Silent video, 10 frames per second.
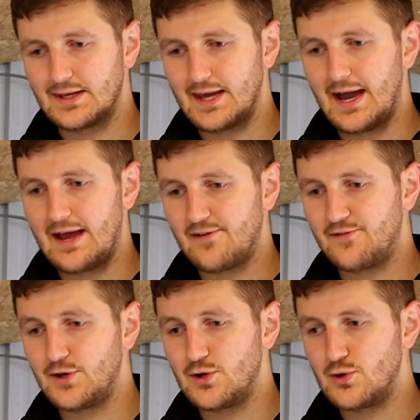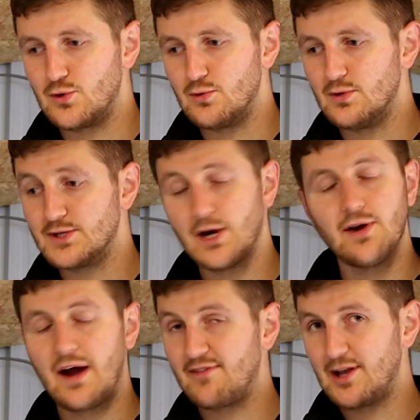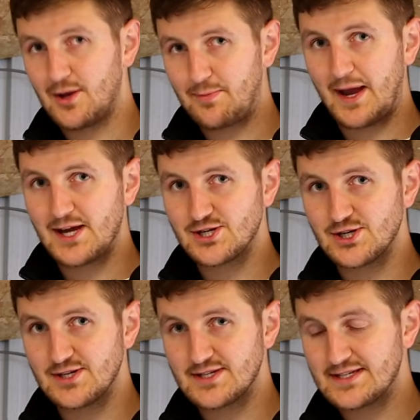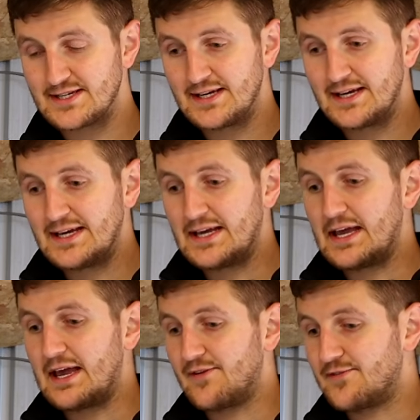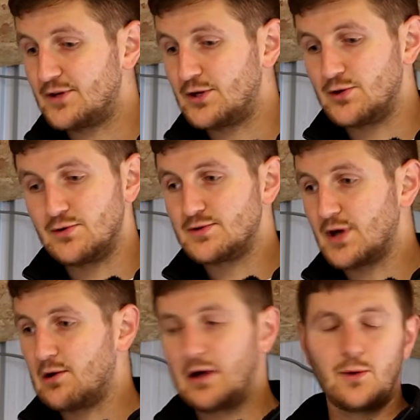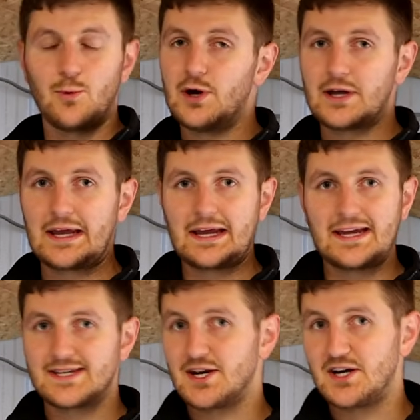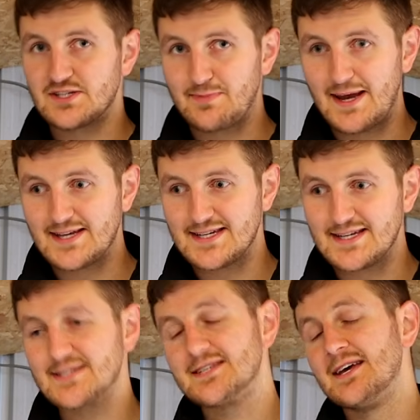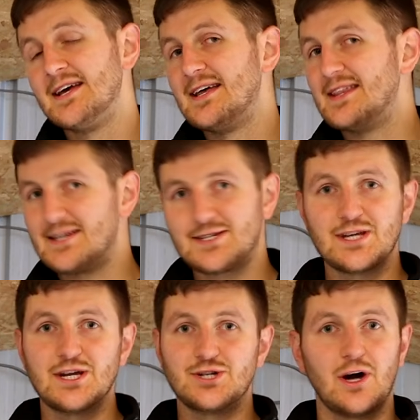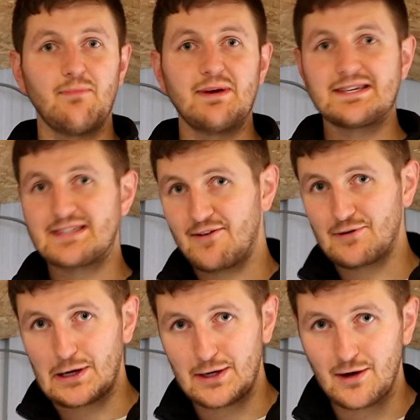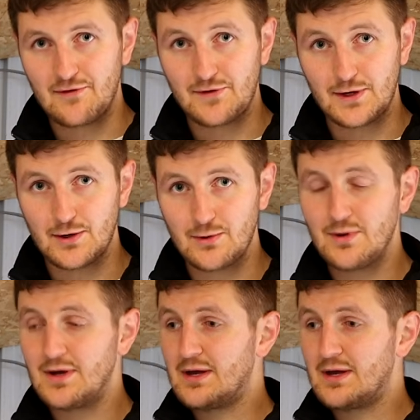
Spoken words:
yeah, if you don't have a lot of patience, if you don't like working in tight spaces, this job is definitely not for you.